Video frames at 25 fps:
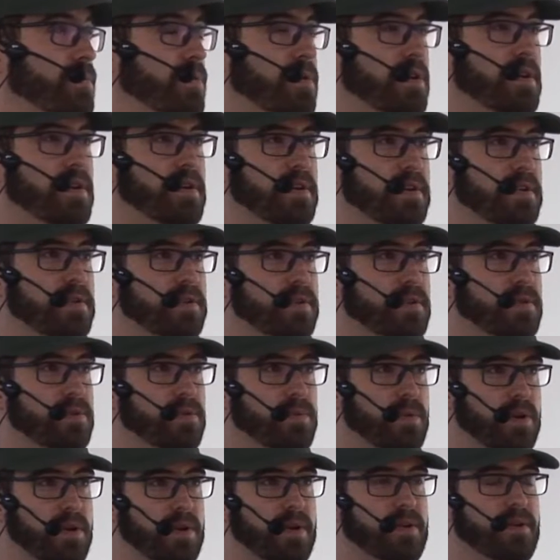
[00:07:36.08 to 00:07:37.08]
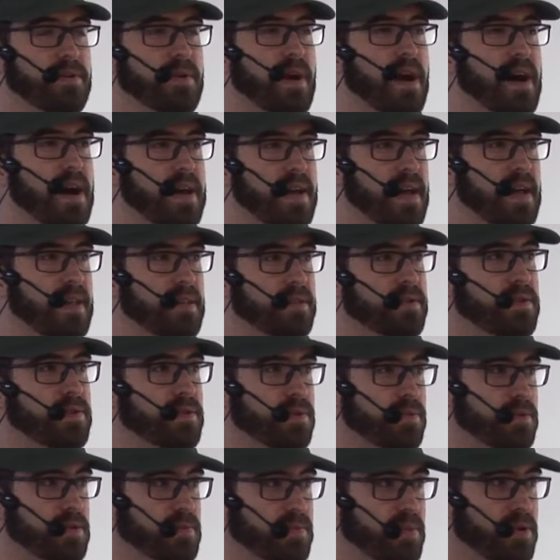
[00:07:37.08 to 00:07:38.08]
workers who work on high
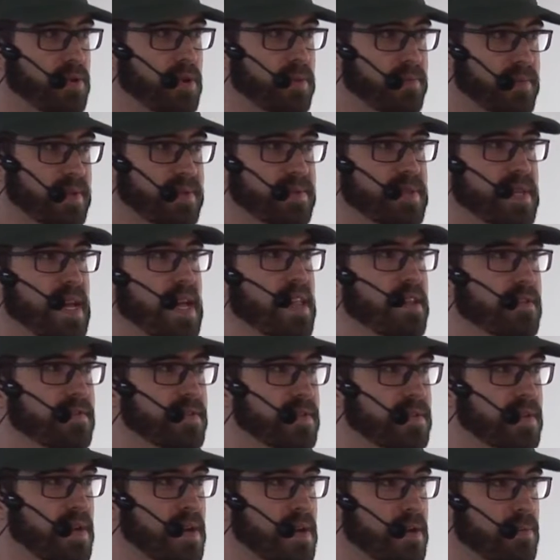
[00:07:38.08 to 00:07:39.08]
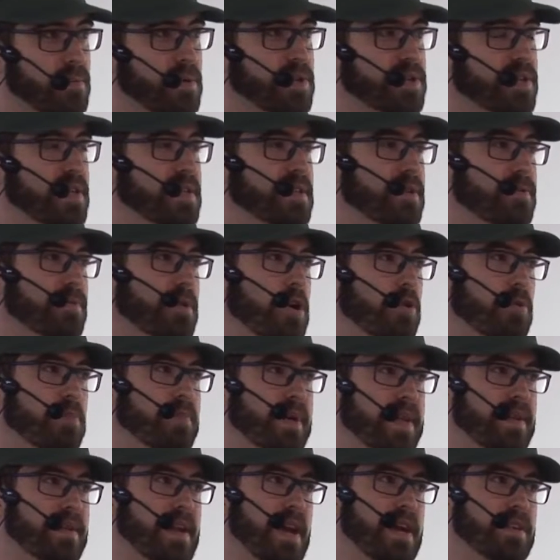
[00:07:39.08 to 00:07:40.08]
altitudes put on themselves, which has a rope
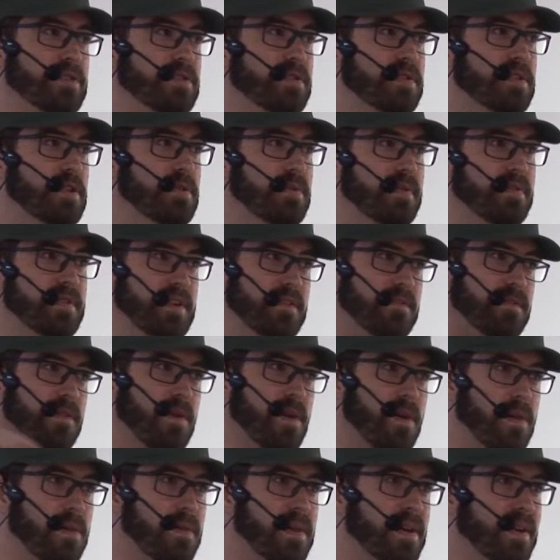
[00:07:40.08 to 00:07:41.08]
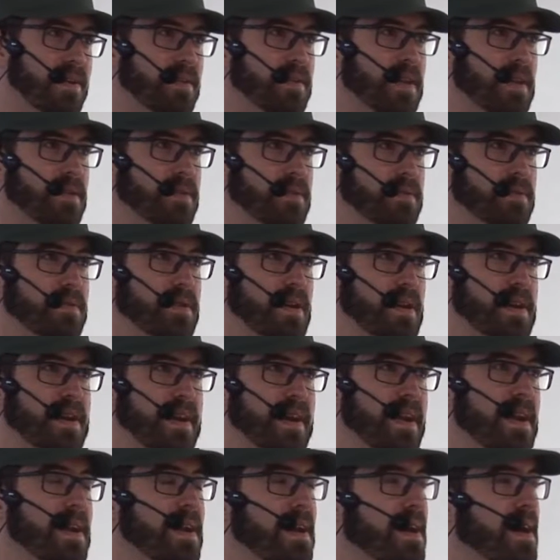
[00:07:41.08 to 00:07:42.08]
attached. So if they fall, they don't
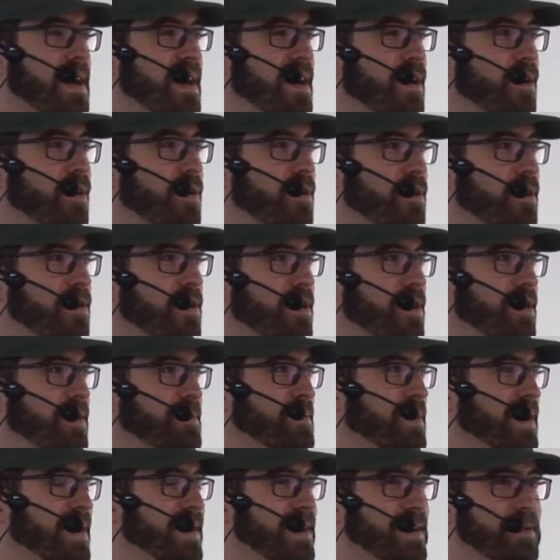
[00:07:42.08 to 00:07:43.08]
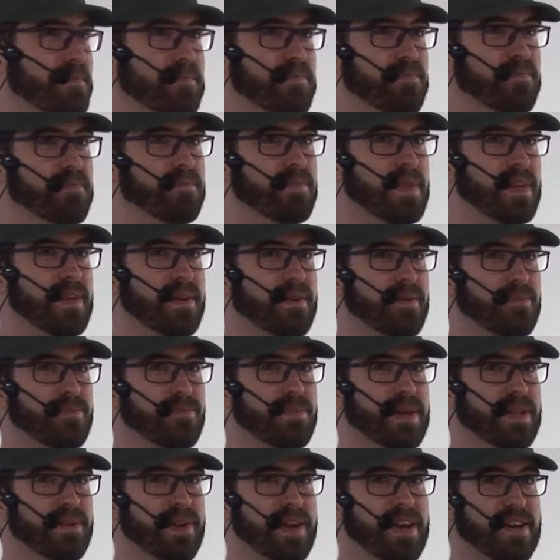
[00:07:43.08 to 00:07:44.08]
die. Or
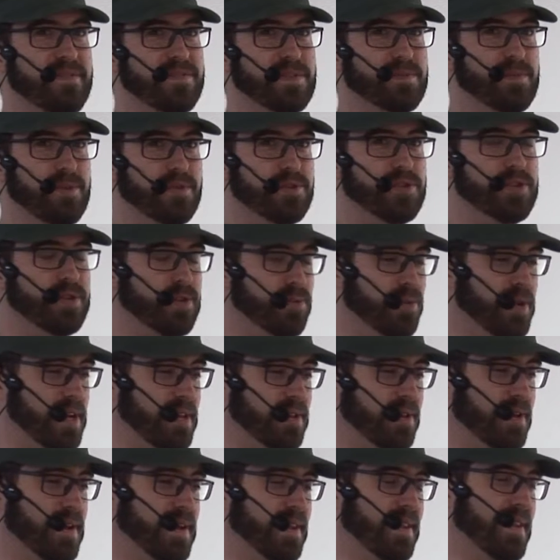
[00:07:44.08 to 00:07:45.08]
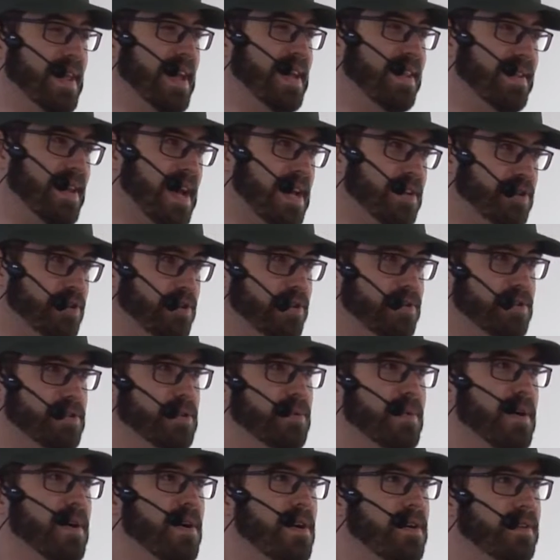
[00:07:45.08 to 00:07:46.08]
when you have small children, you can attach
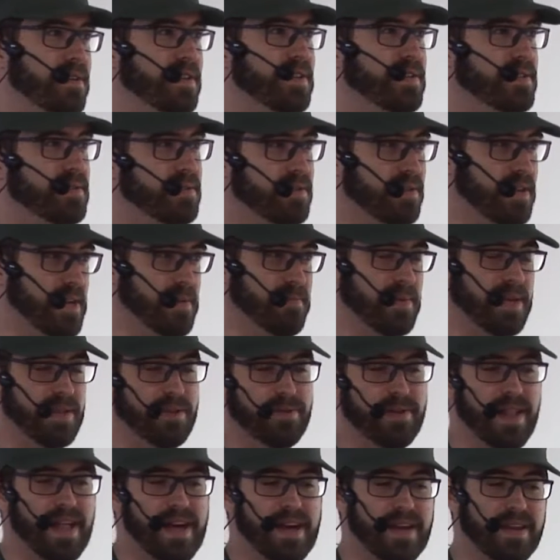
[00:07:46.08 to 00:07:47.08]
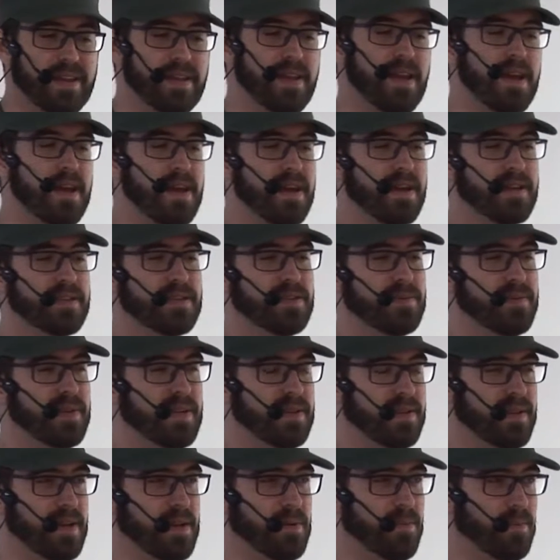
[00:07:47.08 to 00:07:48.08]
also a harness to them and a line so
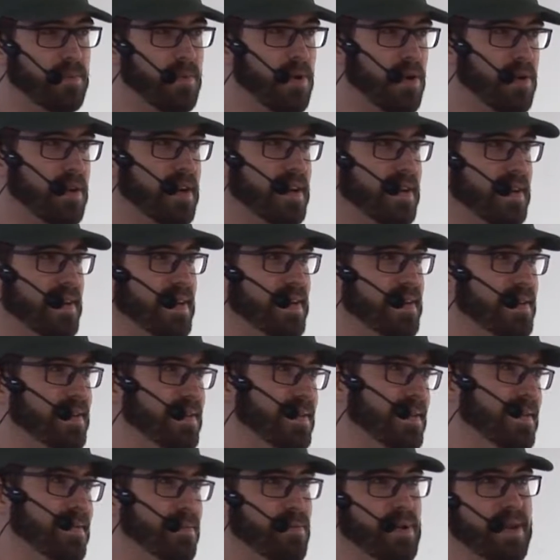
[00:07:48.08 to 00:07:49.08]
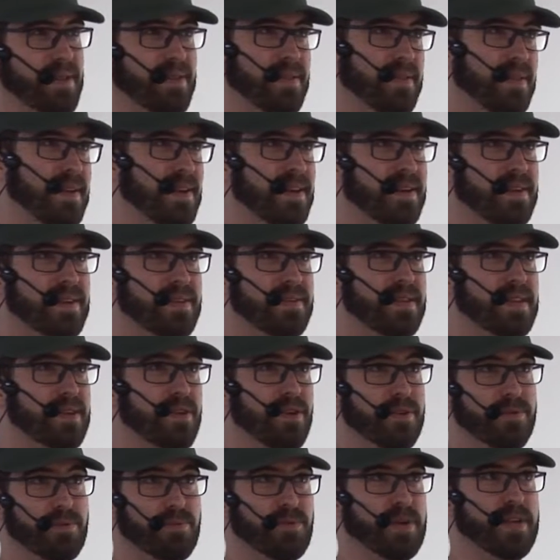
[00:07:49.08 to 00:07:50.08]
that they walk in, well, they
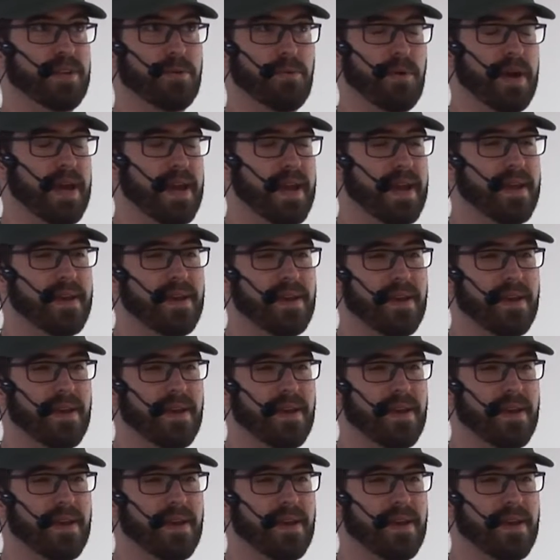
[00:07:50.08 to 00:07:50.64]
don't run away.